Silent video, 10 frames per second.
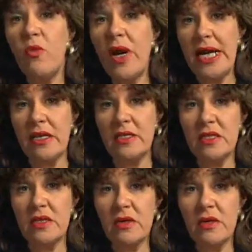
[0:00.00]

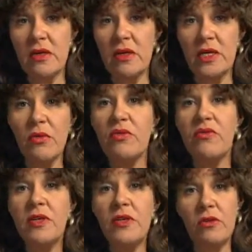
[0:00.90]
wax, because that was
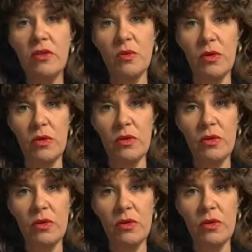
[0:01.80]
very durable.